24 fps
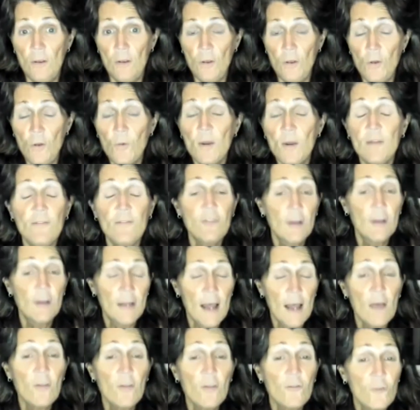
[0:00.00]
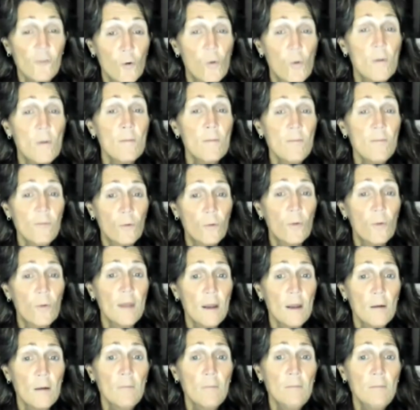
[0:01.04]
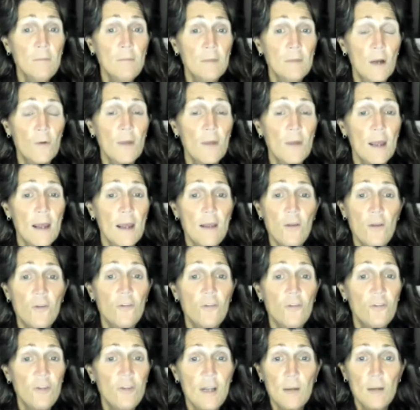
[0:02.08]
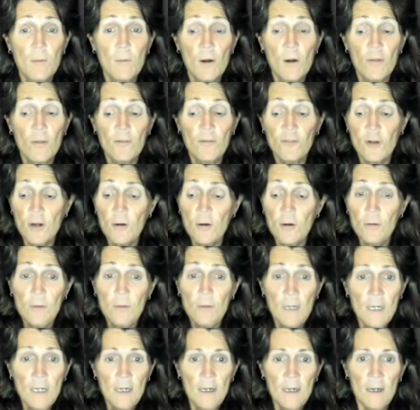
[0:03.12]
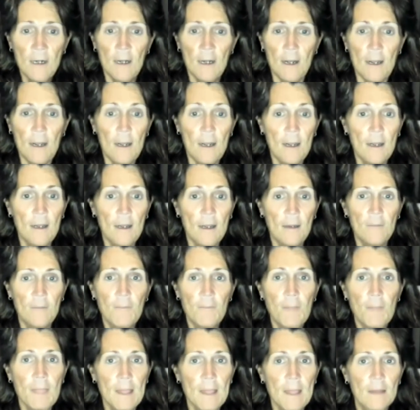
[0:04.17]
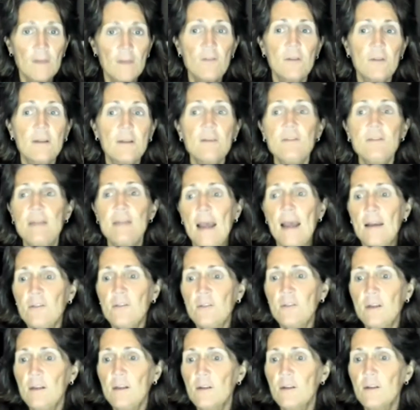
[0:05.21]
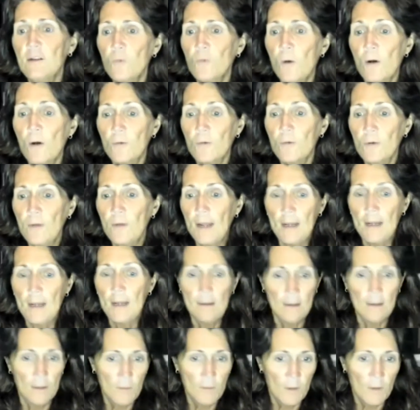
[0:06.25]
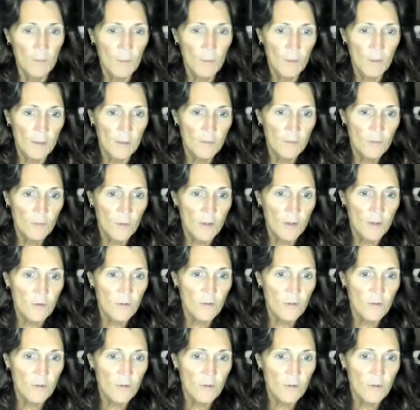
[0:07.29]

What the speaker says: You can fill out the form for them. Okay. You just need them on the phone. And let's walk through that. I'm going to pull up screen